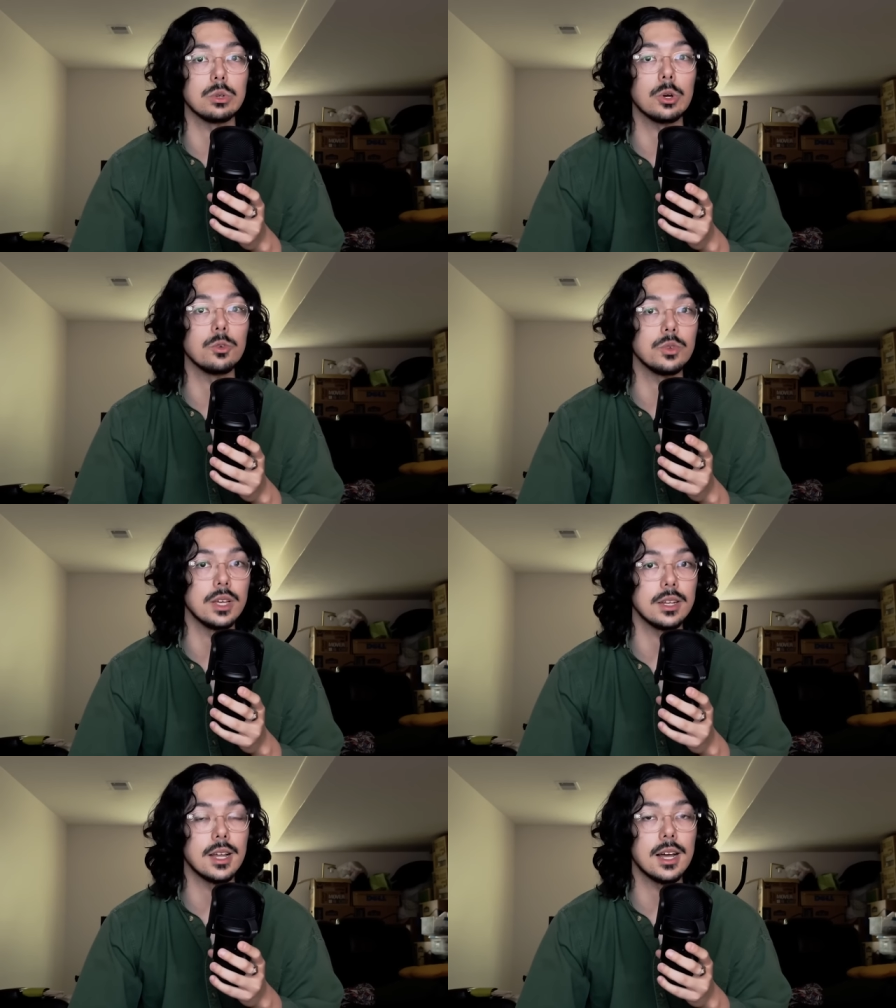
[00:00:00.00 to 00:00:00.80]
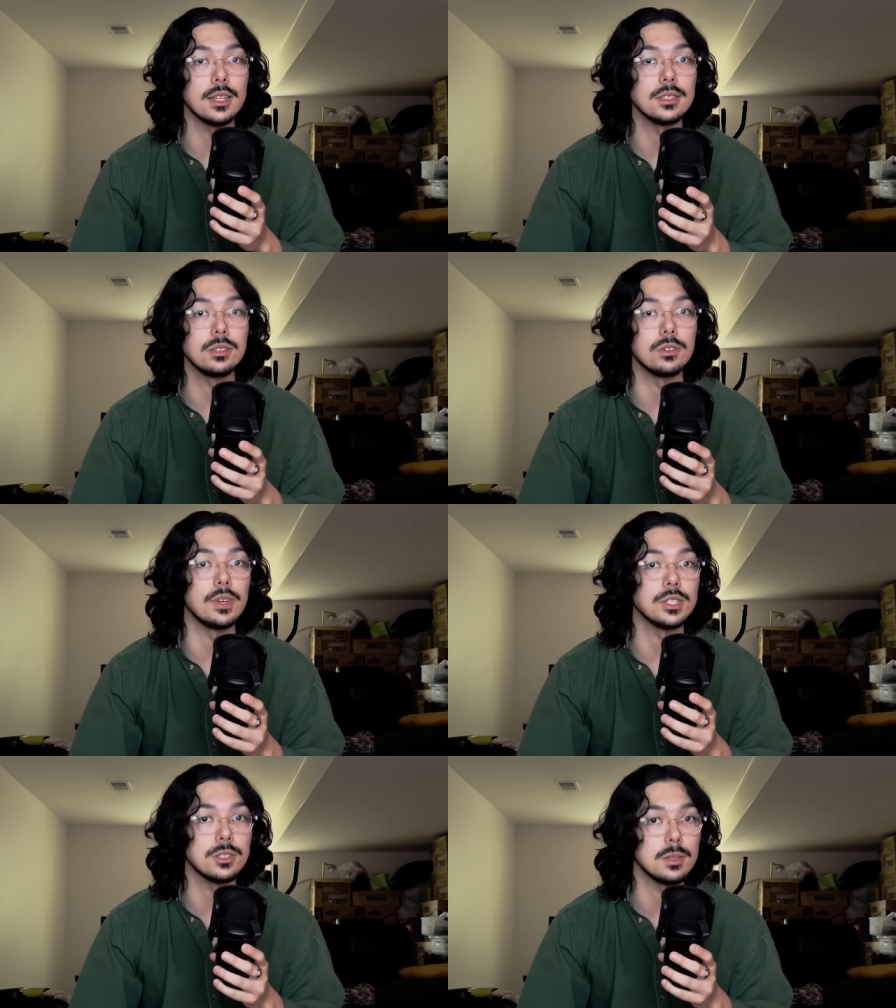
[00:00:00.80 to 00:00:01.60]
Kofi Annan to
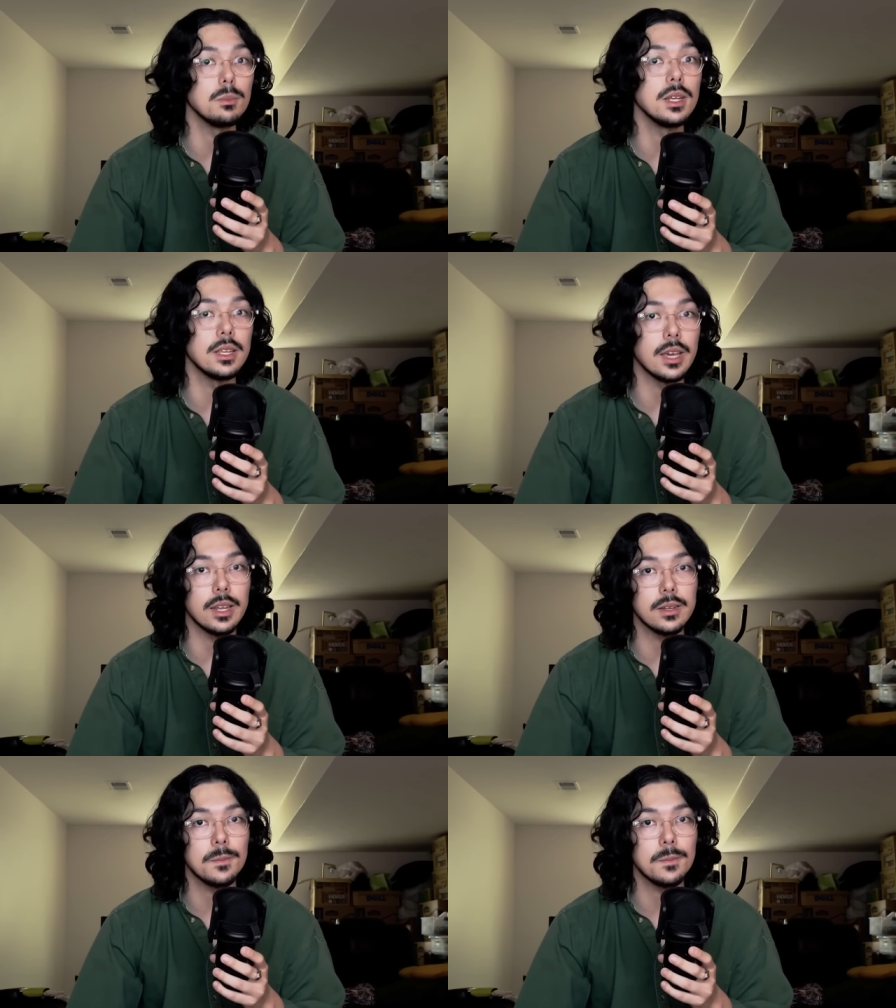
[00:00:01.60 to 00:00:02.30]
eventually mediate.